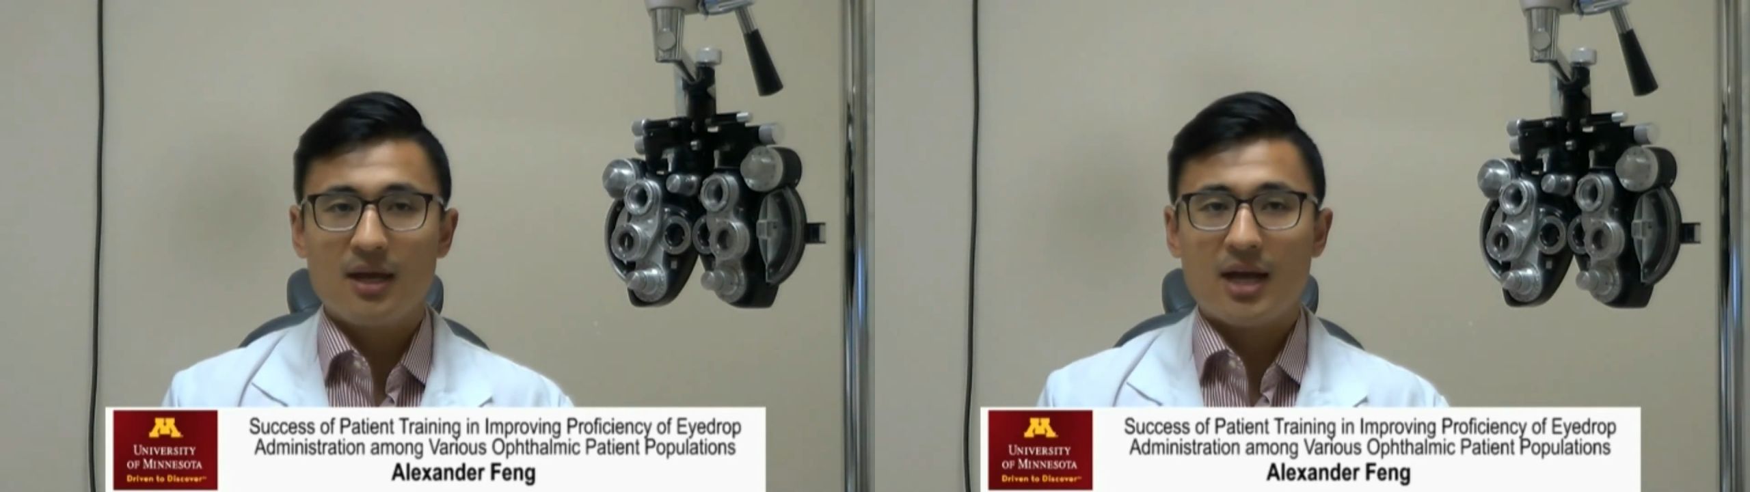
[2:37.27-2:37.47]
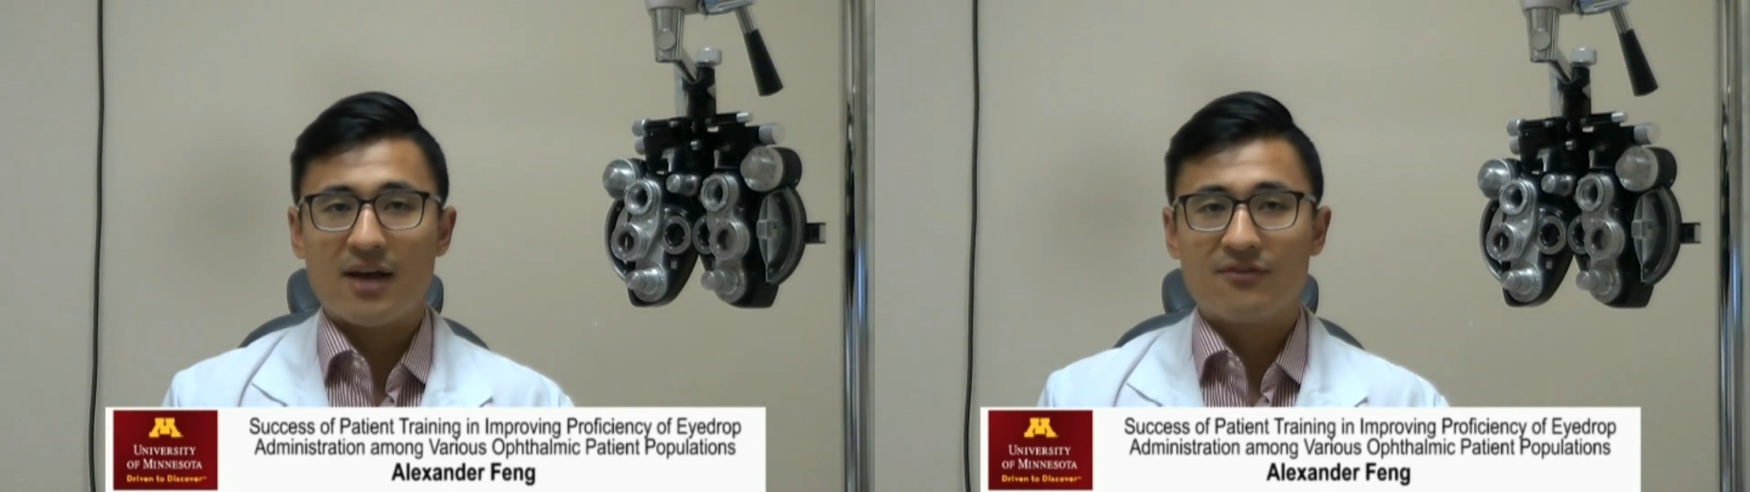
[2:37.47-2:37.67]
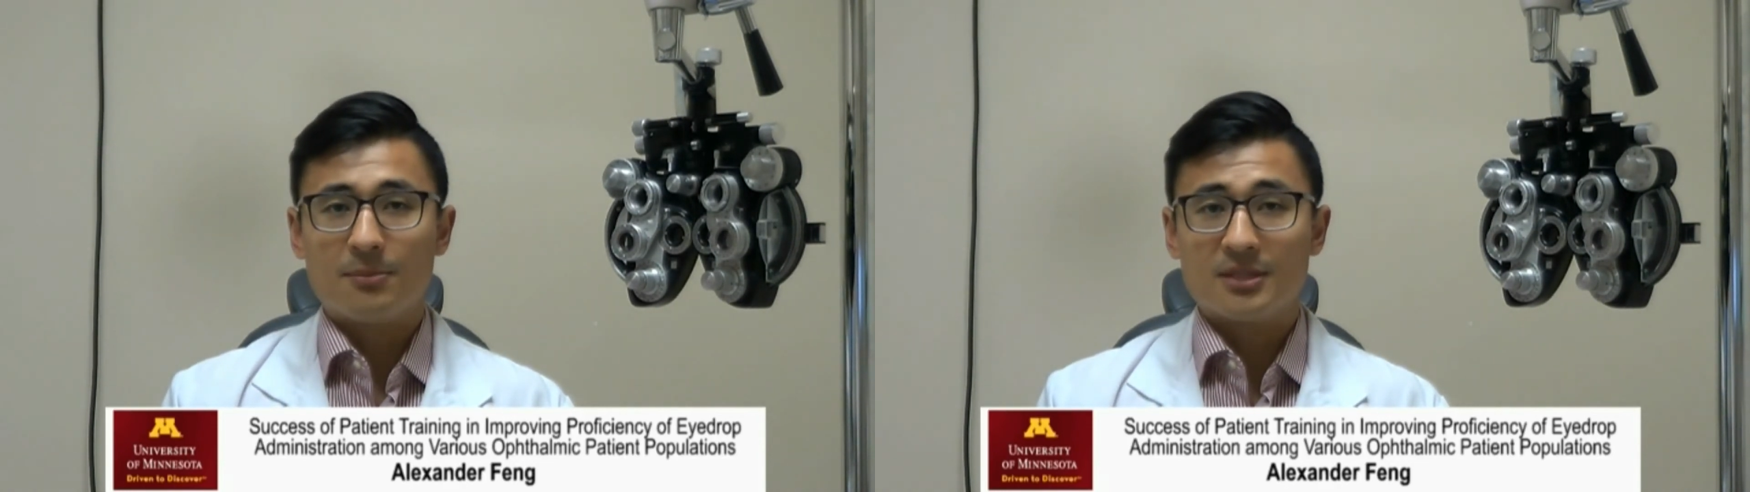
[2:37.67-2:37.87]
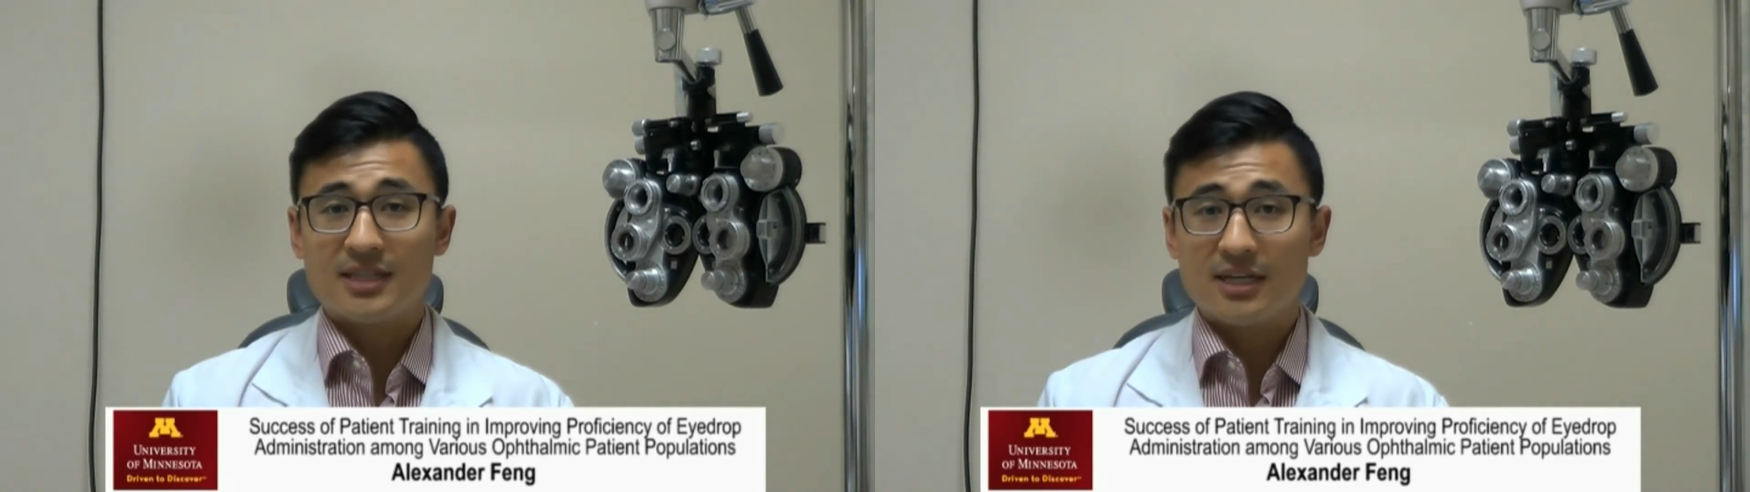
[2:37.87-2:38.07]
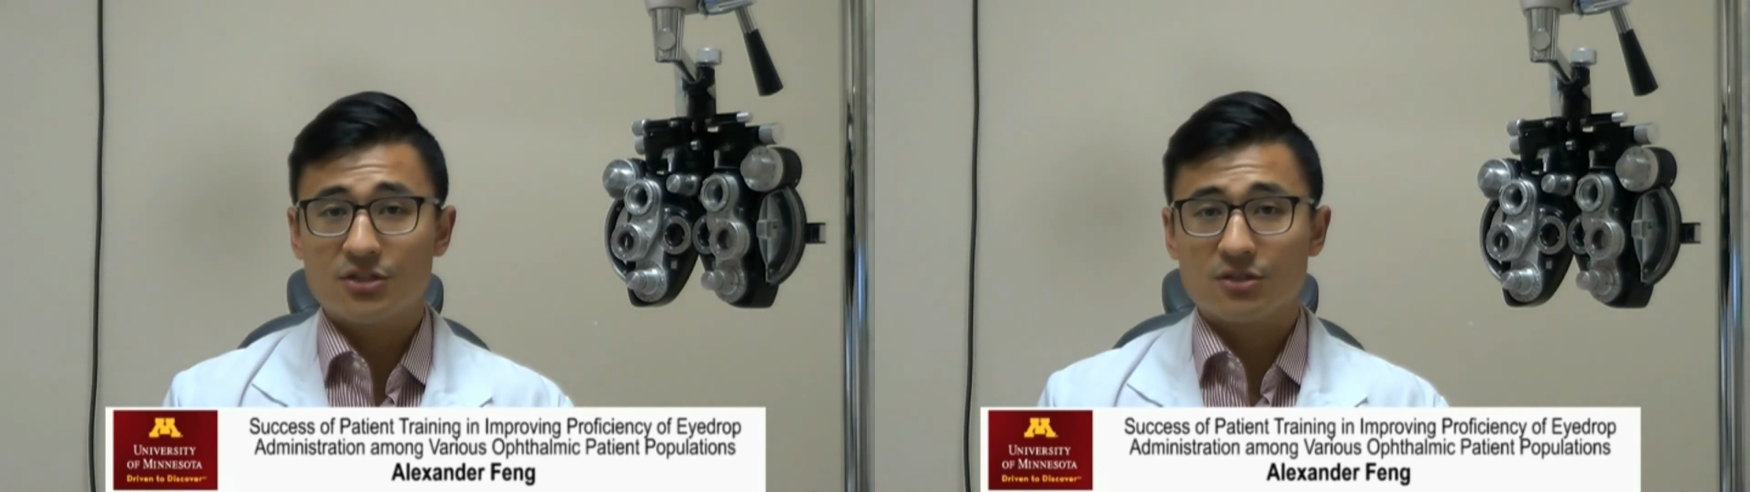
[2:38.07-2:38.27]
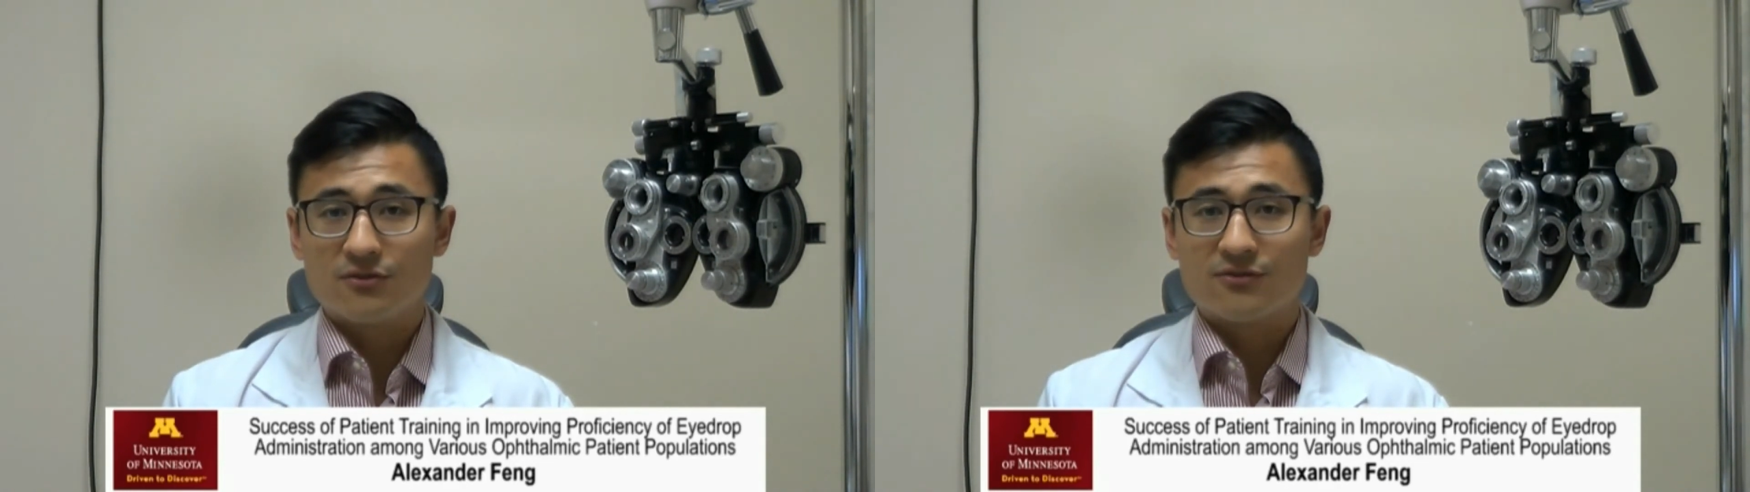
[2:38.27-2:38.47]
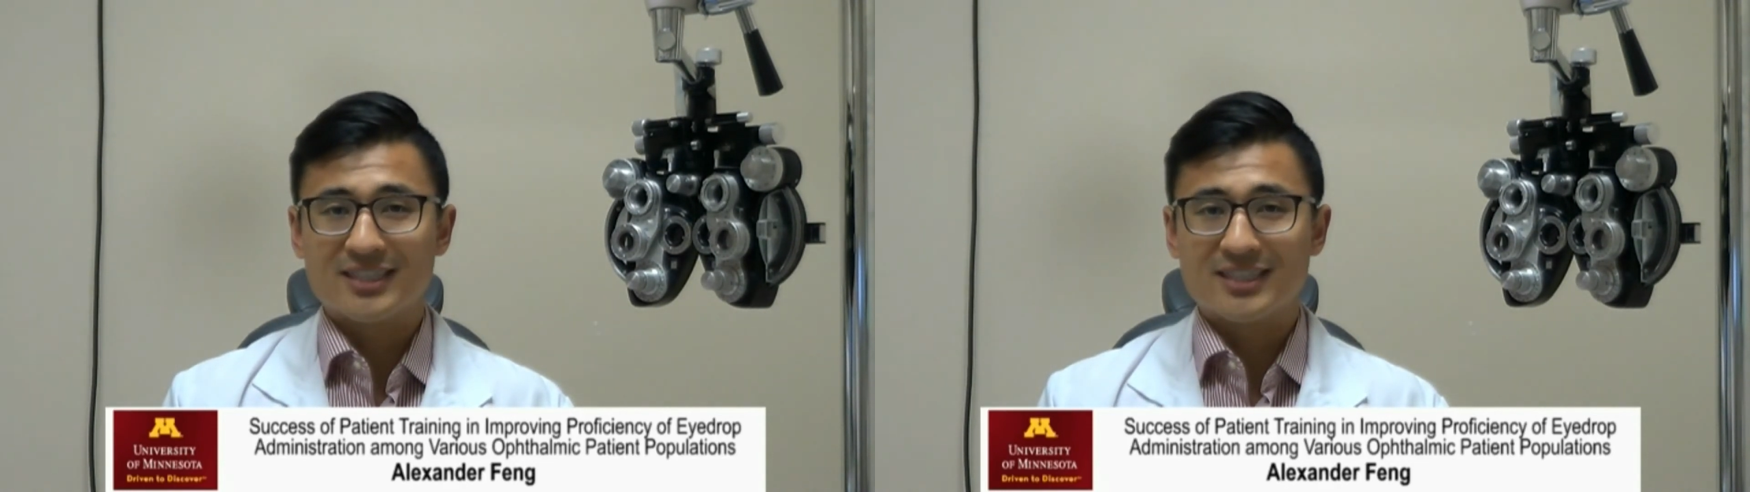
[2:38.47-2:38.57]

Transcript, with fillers: have the potential for